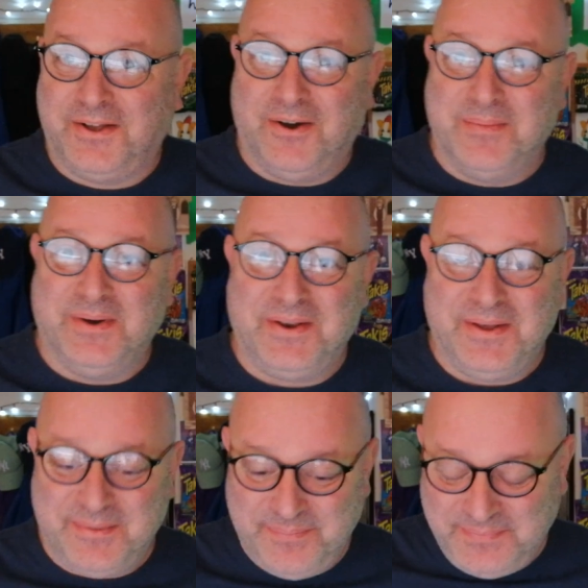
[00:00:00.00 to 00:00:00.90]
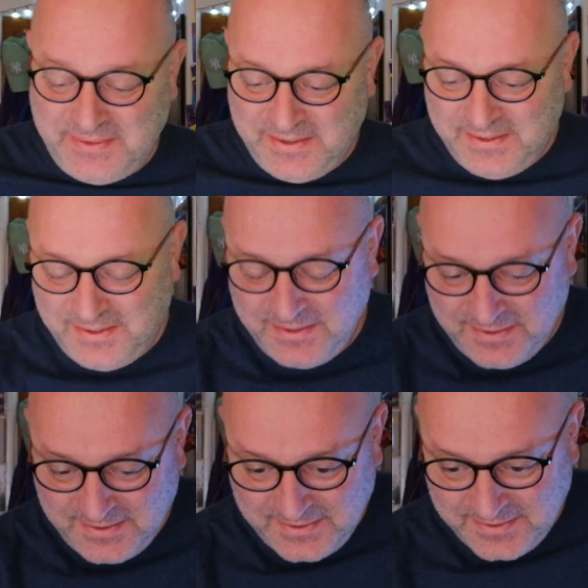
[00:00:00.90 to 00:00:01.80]
I got them on um,
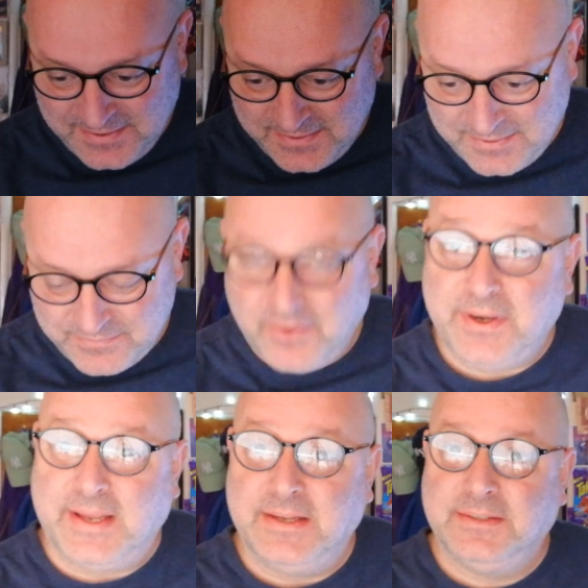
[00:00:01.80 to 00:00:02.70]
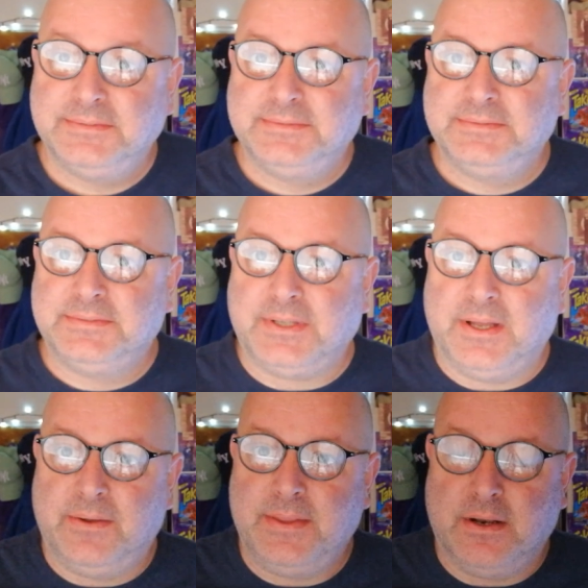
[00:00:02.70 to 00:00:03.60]
Friday, so
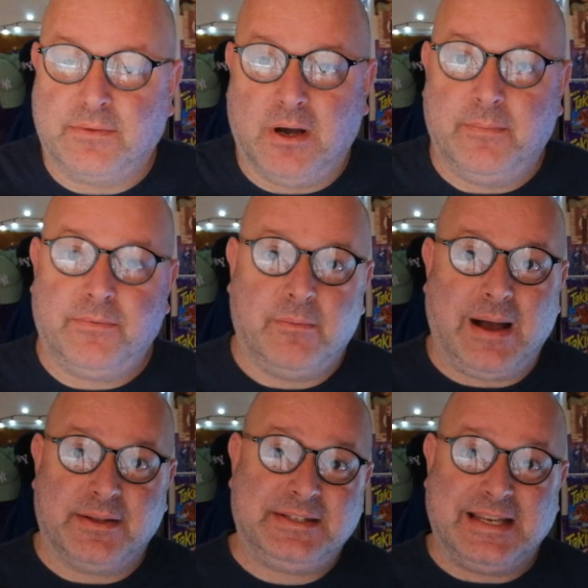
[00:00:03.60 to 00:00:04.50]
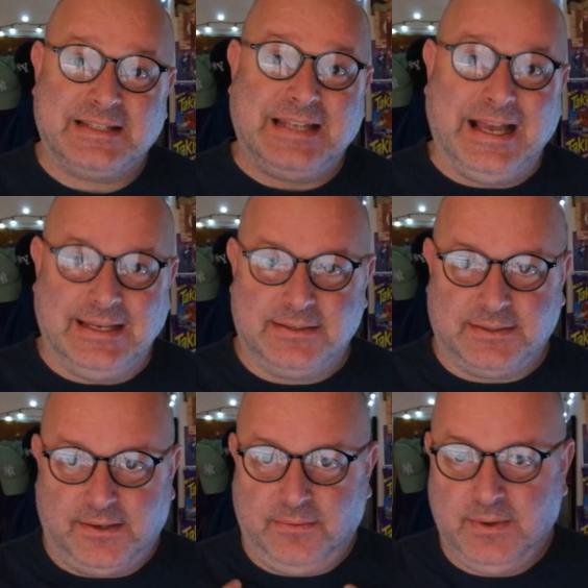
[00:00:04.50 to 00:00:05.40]
and then I've got them for about six days.
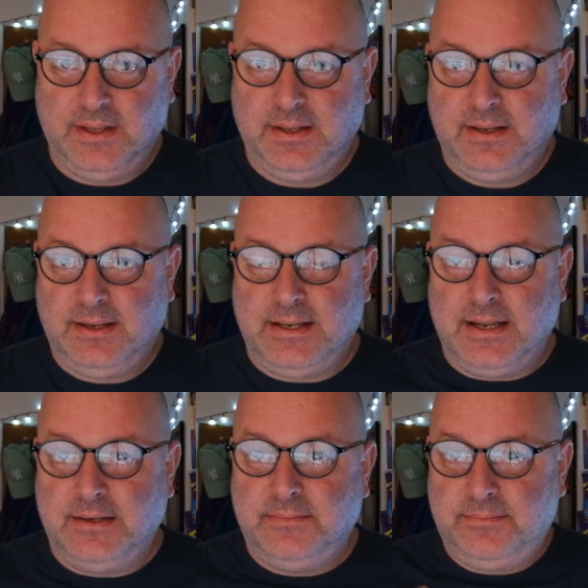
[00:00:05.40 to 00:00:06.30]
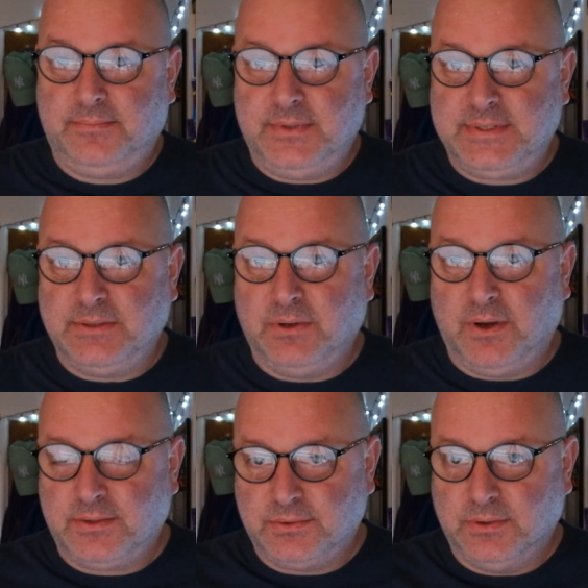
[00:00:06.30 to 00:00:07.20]
So, and then until
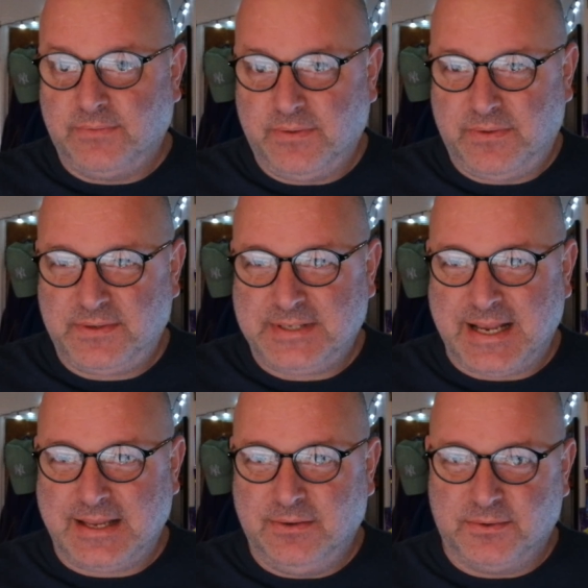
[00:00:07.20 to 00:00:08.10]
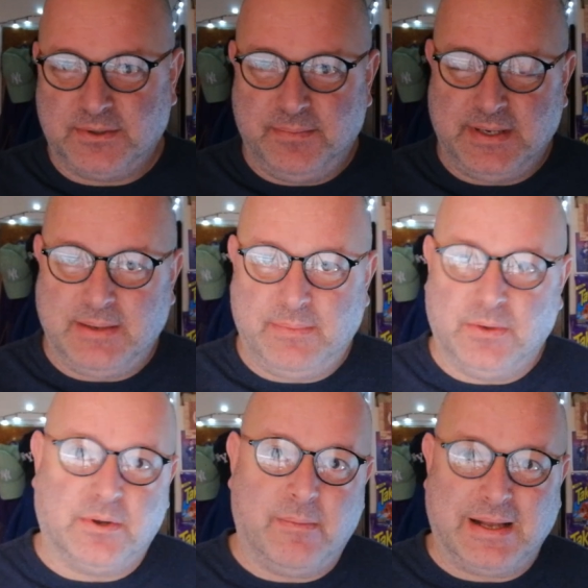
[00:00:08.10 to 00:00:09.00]
like sort of the second or something, then we
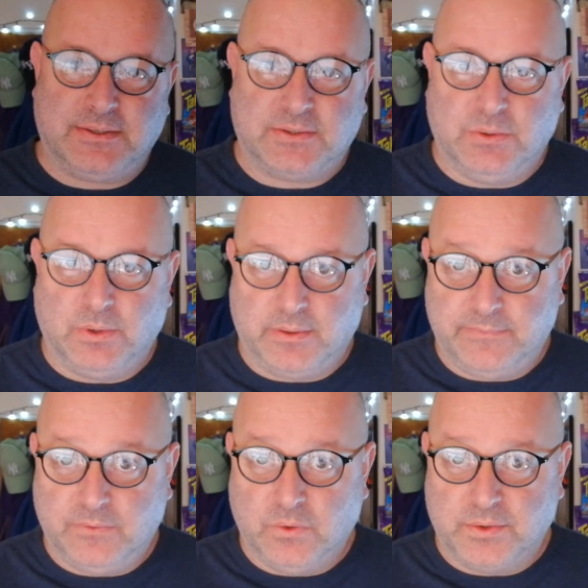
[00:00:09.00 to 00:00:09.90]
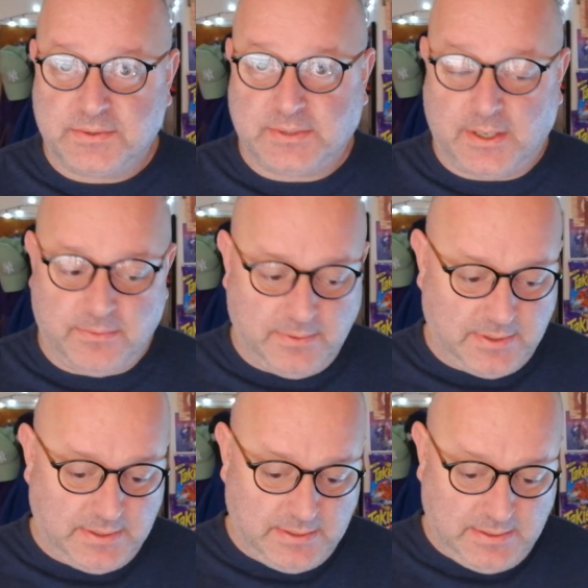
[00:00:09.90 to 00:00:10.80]
all go back to school on the fourth. So,
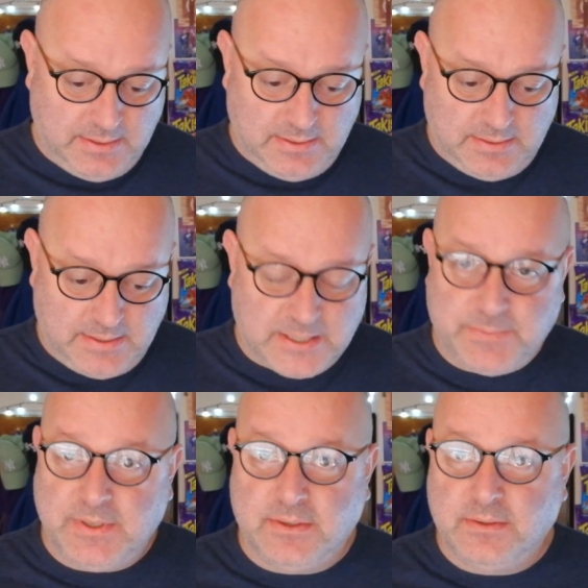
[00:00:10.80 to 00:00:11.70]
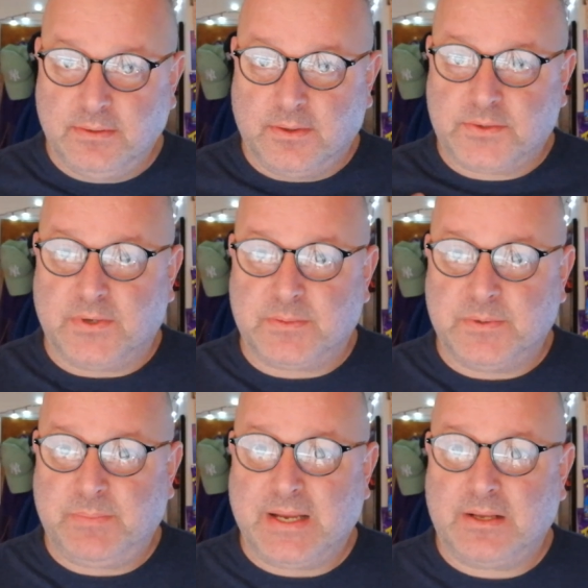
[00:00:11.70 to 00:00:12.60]
yeah, it's been a nice
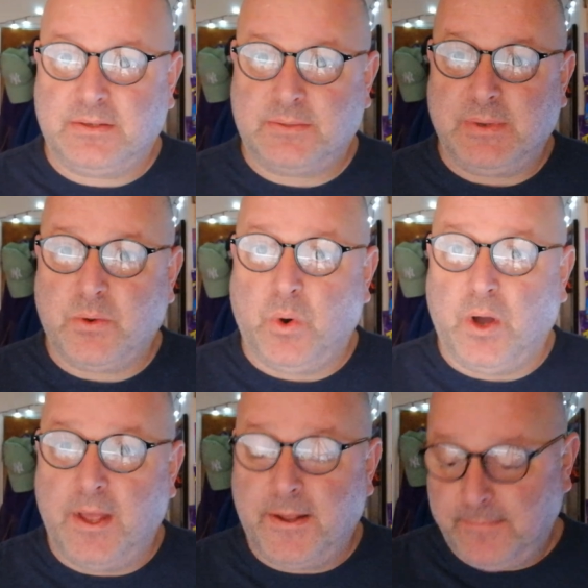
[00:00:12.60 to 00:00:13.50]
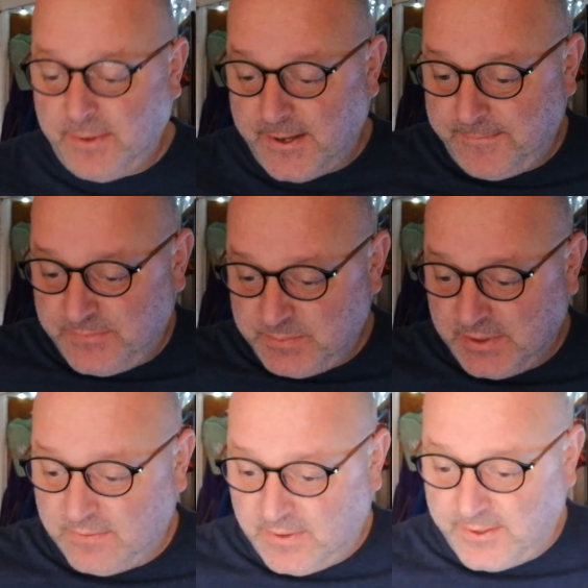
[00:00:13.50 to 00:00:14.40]
Christmas. It's been quiet, but it's
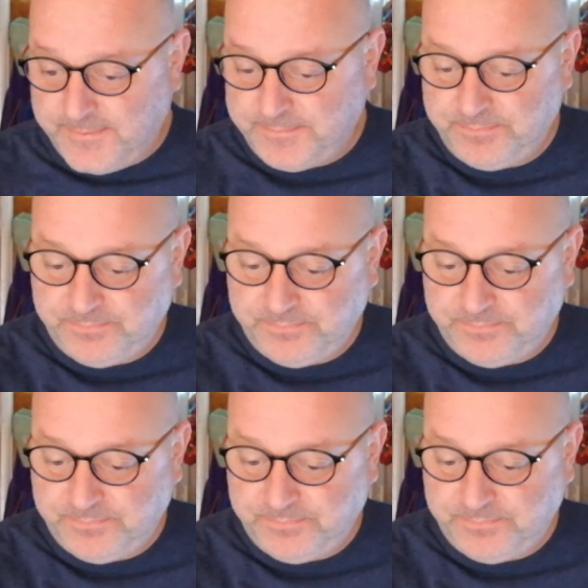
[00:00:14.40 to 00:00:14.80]
been all right.